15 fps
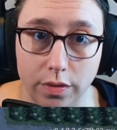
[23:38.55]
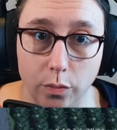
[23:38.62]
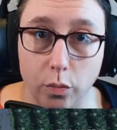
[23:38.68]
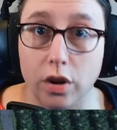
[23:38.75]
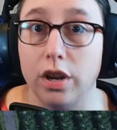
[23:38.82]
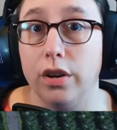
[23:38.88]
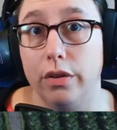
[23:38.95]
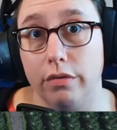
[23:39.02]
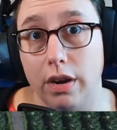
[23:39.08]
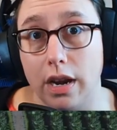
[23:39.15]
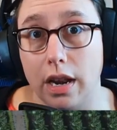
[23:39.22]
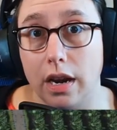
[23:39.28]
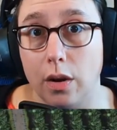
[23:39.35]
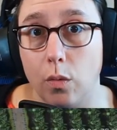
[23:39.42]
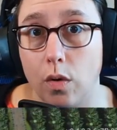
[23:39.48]
we're going to run
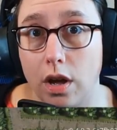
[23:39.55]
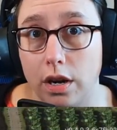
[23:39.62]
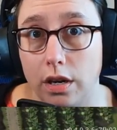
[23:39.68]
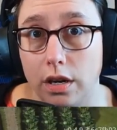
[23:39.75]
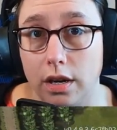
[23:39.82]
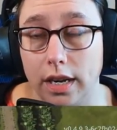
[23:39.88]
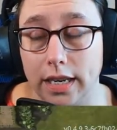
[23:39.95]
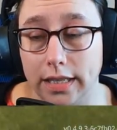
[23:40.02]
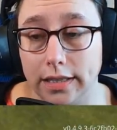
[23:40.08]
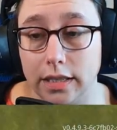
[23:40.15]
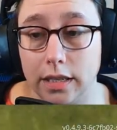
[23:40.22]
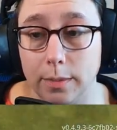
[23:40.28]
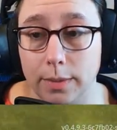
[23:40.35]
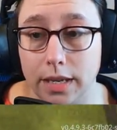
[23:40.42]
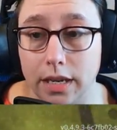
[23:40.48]
out of water and it's
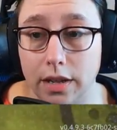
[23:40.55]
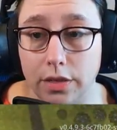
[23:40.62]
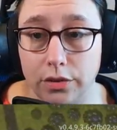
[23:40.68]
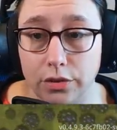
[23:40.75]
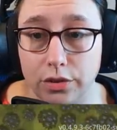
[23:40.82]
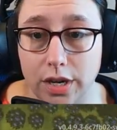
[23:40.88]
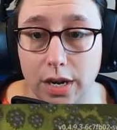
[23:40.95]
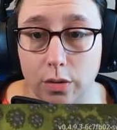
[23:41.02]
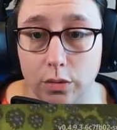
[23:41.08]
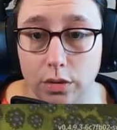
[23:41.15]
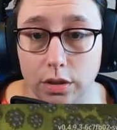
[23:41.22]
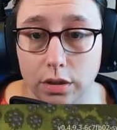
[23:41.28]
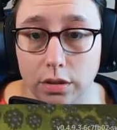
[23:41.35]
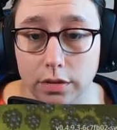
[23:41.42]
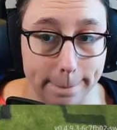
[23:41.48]
going to be another drought.